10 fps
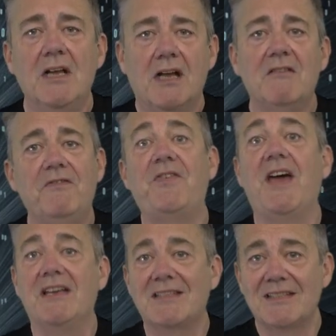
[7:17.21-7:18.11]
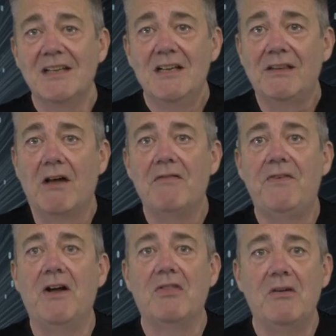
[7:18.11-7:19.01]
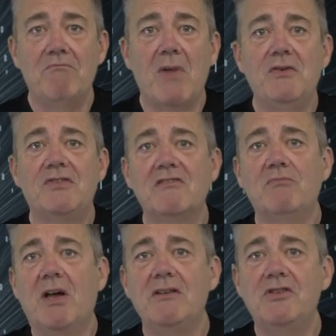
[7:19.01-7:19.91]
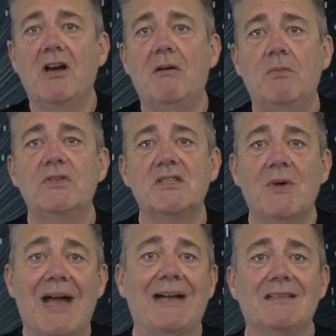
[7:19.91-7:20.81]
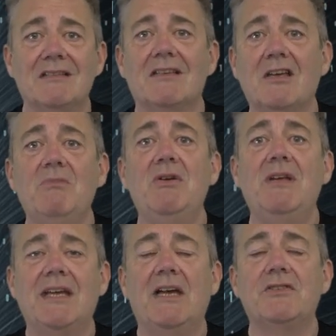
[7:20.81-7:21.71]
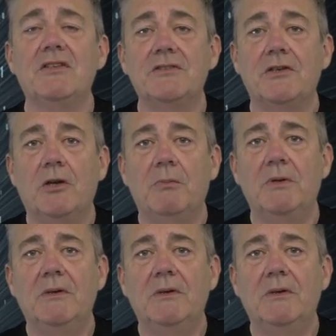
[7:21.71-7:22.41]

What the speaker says: I confess that I felt that most of my job was to act as a communications hub.